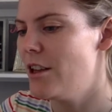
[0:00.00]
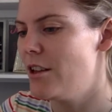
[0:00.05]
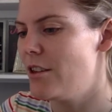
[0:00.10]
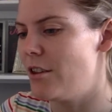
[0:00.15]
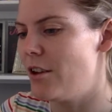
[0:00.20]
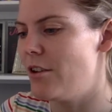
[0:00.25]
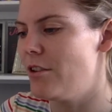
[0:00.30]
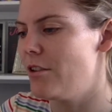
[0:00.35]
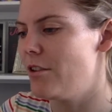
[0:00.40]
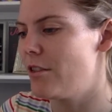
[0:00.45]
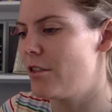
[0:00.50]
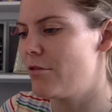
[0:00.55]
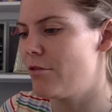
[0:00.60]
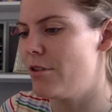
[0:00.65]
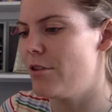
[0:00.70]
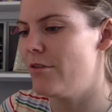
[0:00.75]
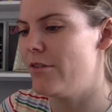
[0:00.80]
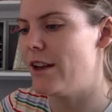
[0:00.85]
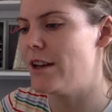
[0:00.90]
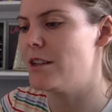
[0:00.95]
though
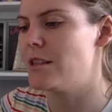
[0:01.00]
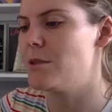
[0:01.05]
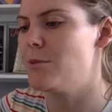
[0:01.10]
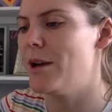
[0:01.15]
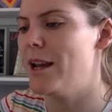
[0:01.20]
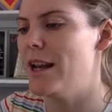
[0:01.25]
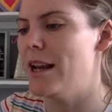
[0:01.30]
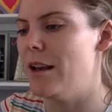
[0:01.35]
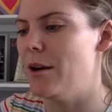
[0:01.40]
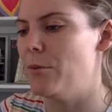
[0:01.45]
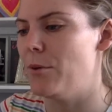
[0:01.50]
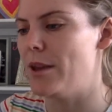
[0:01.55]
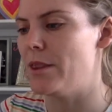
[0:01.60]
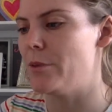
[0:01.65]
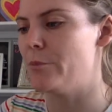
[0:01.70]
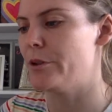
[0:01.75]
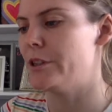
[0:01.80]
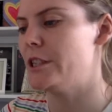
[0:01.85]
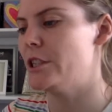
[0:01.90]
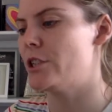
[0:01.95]
through Venezuela, where the
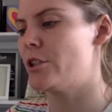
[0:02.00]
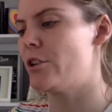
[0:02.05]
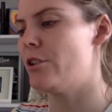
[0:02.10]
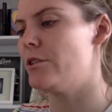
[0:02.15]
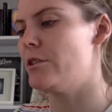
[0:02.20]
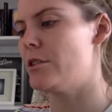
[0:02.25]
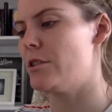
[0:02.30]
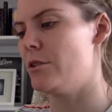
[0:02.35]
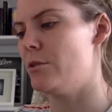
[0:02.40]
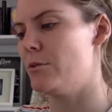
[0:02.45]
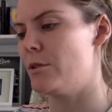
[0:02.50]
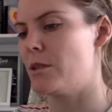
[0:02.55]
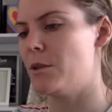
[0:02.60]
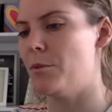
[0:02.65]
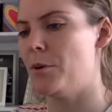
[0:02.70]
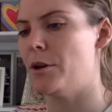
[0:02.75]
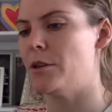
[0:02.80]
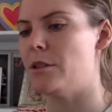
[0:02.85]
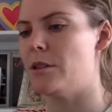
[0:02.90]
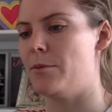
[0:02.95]
British consul was
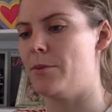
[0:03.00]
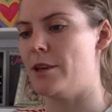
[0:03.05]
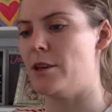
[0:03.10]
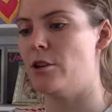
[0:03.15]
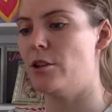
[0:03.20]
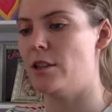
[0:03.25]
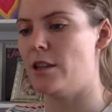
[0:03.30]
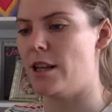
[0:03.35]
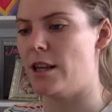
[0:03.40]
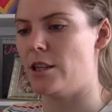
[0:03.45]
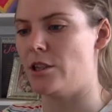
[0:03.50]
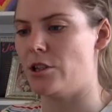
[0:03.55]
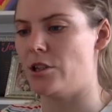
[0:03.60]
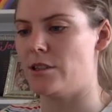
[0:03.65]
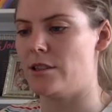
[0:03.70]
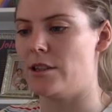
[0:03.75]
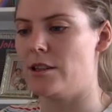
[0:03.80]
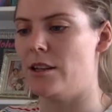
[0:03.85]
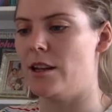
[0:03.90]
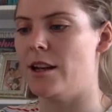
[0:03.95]
supposed to be
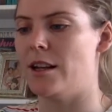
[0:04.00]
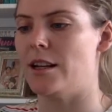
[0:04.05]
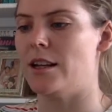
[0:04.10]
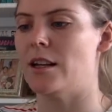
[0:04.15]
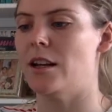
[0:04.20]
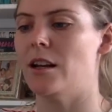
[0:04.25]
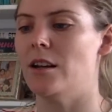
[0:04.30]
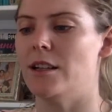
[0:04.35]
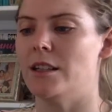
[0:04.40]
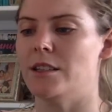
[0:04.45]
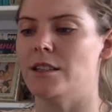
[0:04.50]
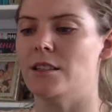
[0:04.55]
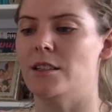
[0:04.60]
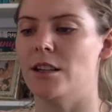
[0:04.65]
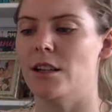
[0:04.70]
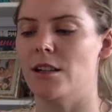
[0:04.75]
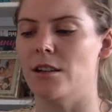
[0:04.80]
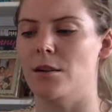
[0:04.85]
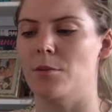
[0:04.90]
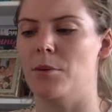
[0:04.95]
good-natured and inclined to
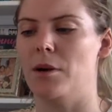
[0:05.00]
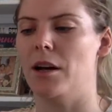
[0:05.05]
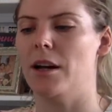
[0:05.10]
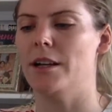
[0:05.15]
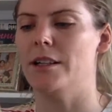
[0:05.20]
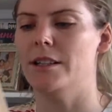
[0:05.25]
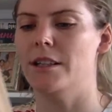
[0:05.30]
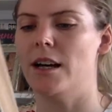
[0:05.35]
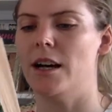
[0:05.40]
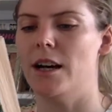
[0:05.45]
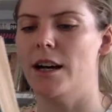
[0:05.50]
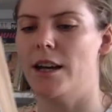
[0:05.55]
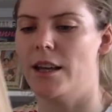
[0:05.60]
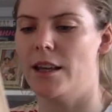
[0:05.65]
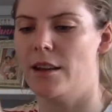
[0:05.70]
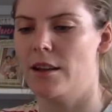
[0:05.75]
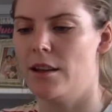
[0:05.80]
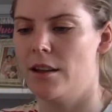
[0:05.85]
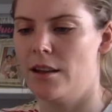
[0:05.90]
turn a blind eye.